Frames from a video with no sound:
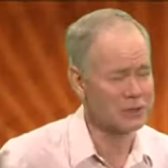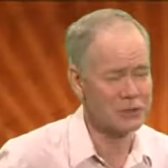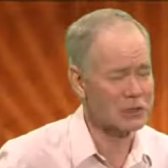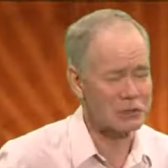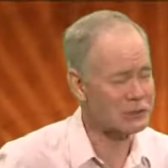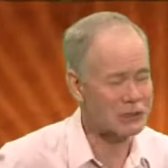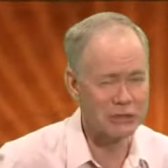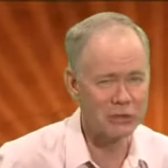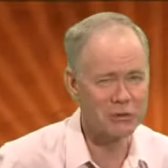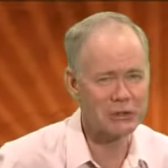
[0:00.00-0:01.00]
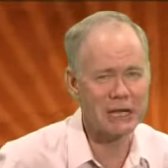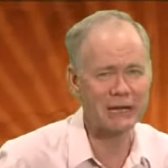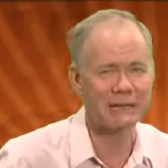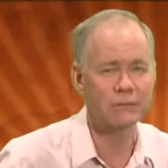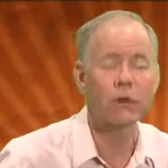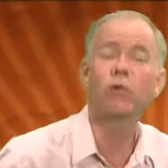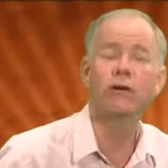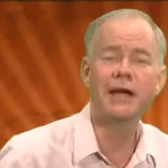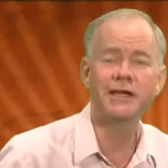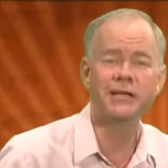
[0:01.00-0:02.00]
This is You Said It, where
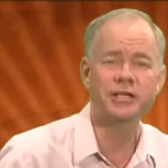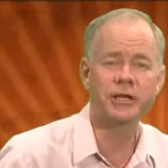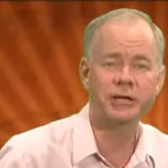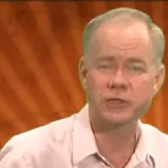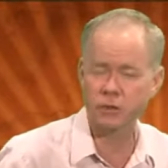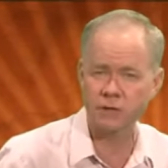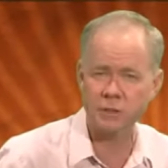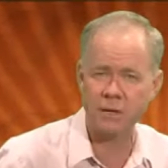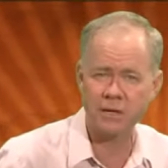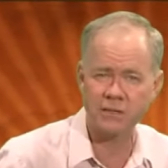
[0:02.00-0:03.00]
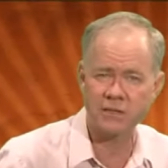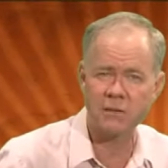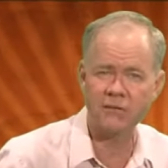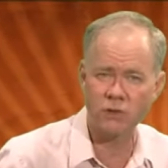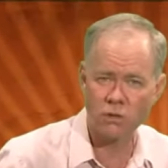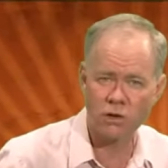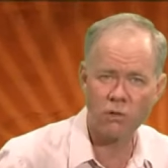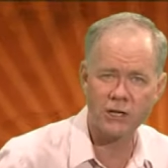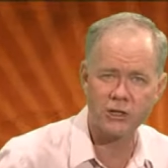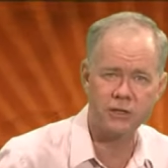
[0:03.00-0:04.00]
I get a chance to respond to some of your
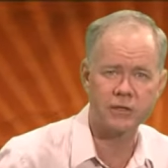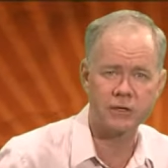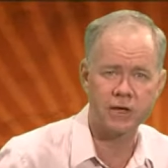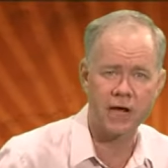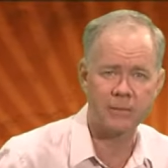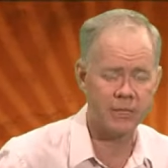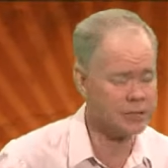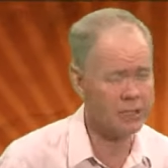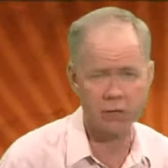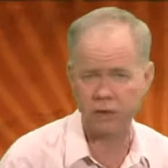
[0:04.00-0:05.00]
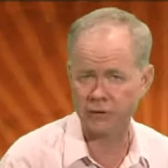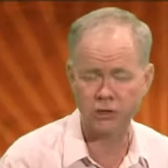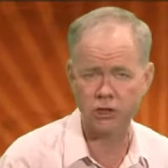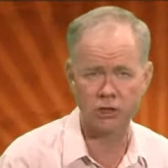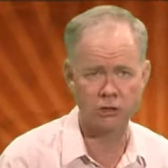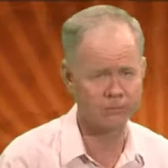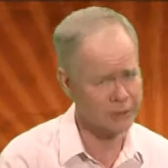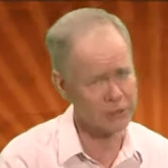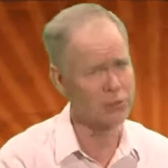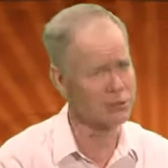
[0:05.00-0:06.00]
questions and comments here on the show.
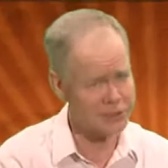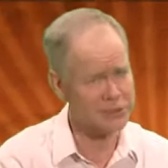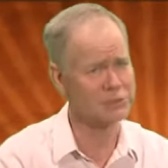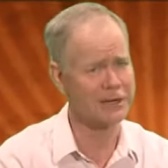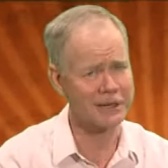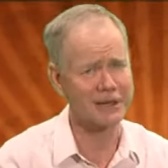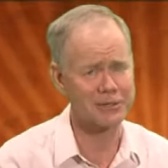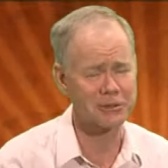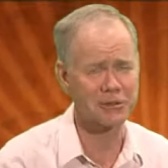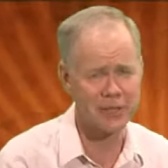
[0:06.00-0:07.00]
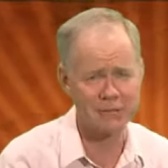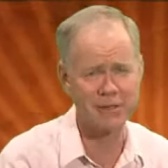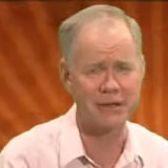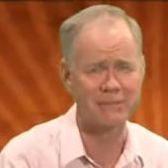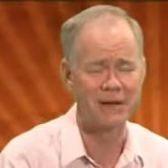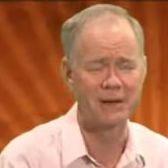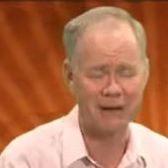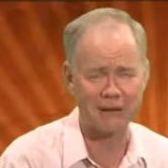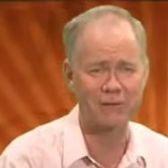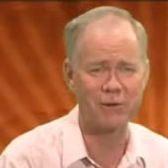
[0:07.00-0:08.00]
And of course, I try to answer some of them
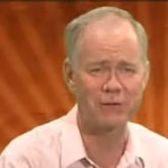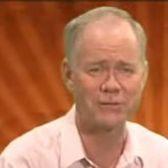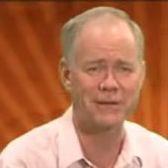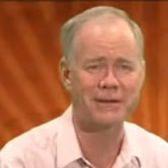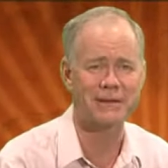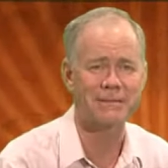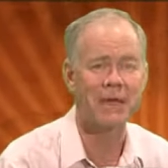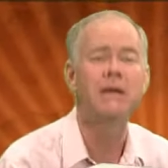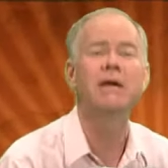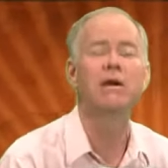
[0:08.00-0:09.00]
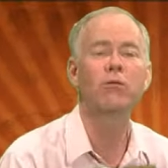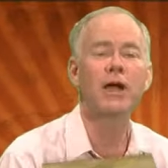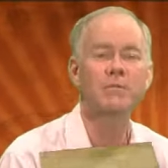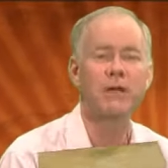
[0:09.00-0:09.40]
on our website. Ron